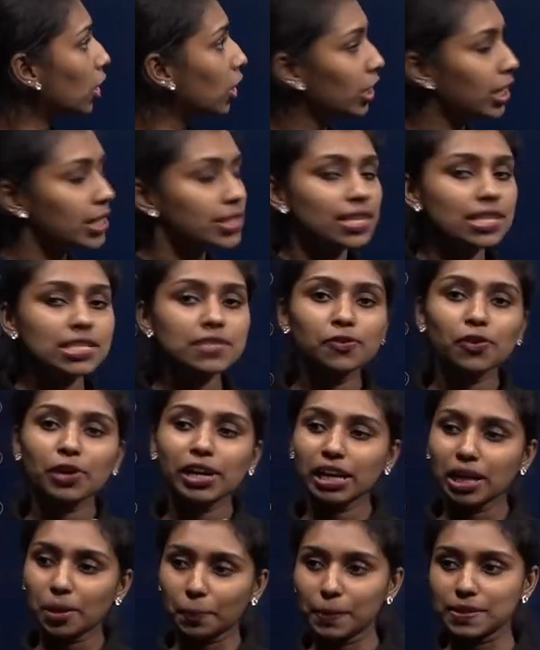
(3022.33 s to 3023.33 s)
Okay, just for a
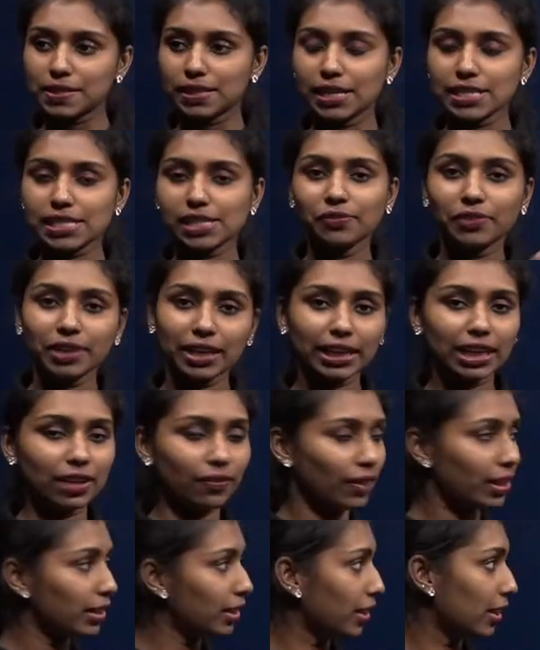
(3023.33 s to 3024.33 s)
representation we are
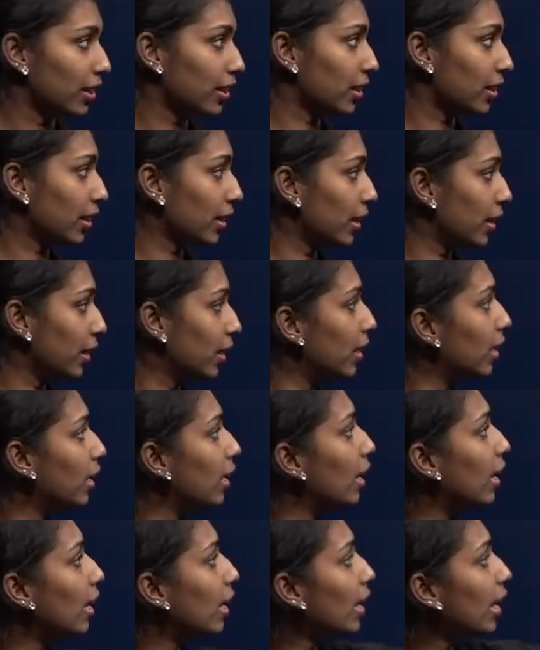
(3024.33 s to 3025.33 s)
giving there
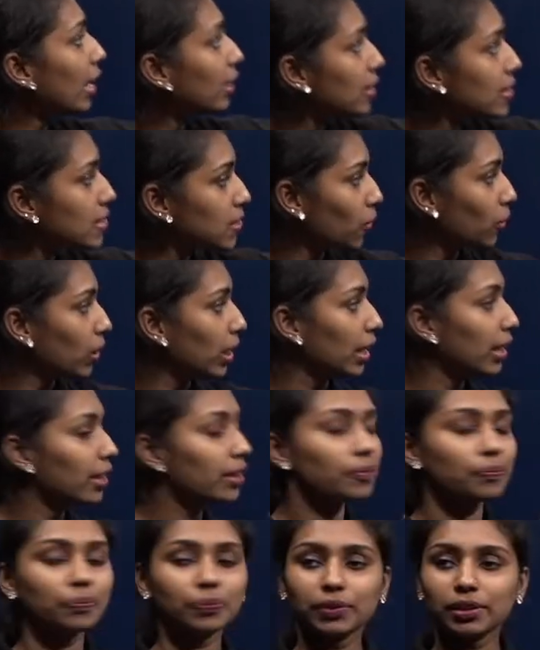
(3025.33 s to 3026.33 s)
like this only.
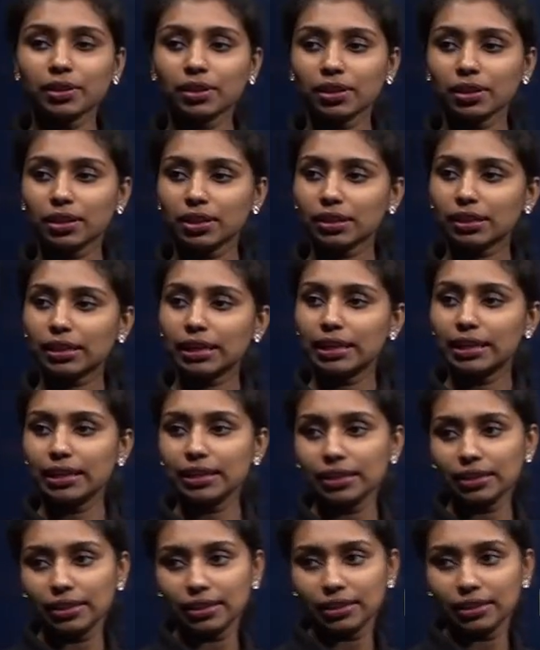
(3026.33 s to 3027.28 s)
Clear?